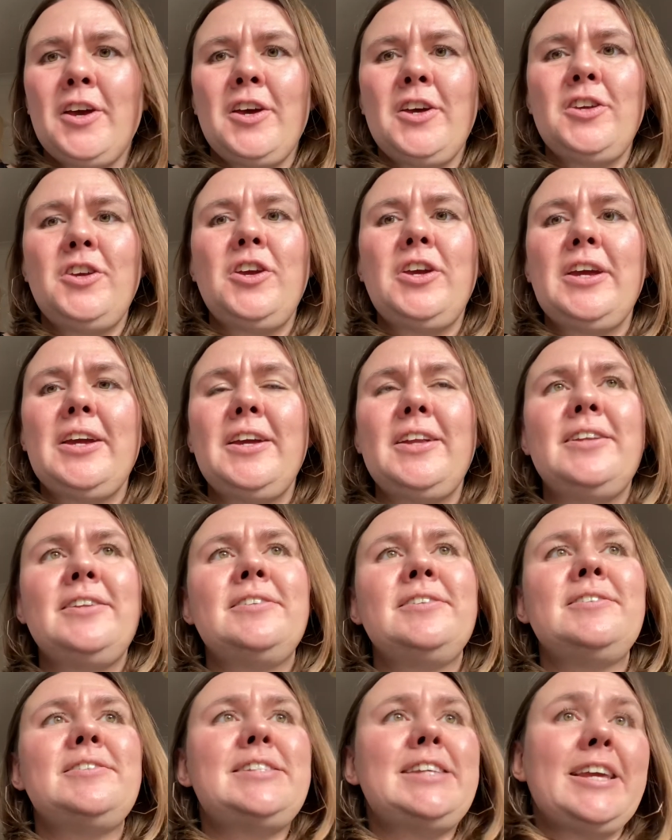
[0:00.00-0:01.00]
you
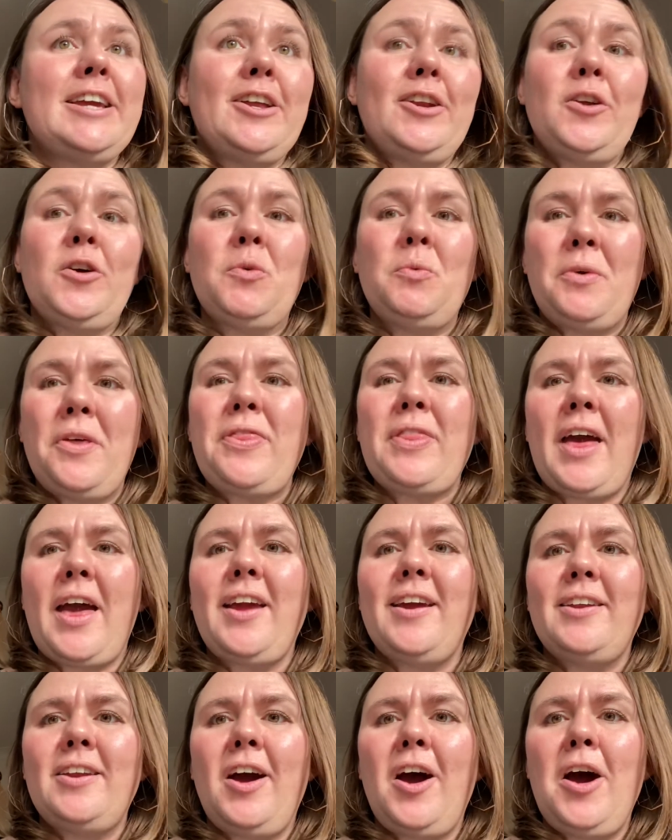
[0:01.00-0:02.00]
can sing along with that
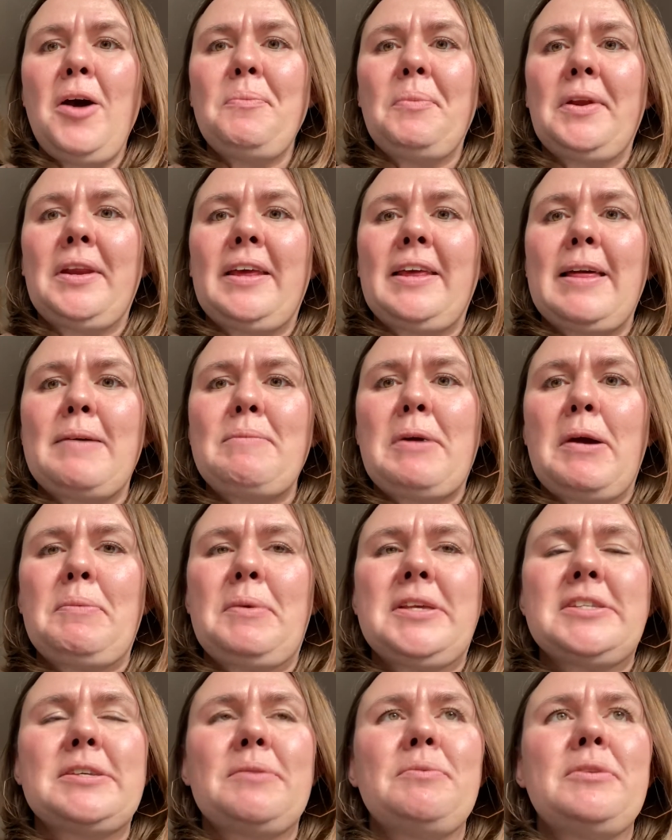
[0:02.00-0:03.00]
in harmony. That might be
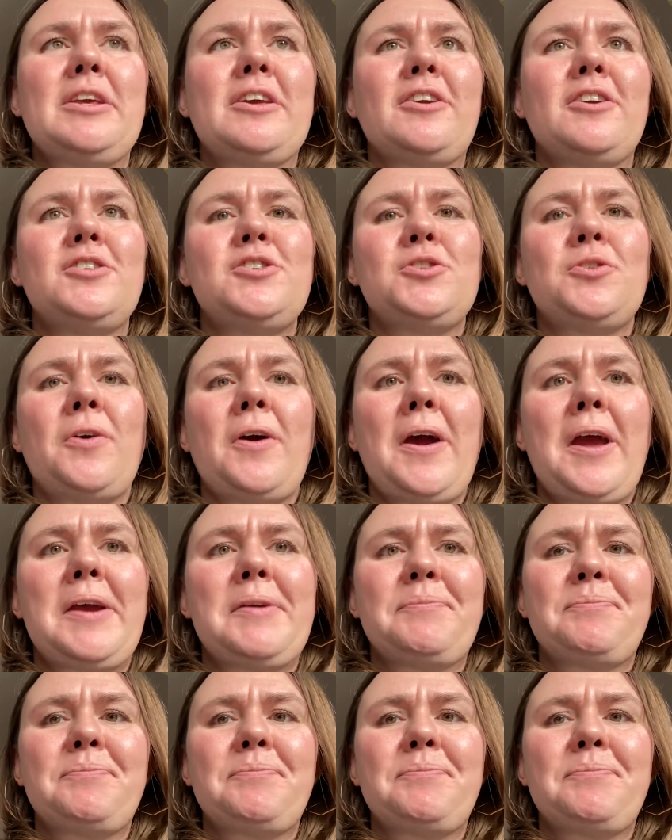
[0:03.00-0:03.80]
something to try.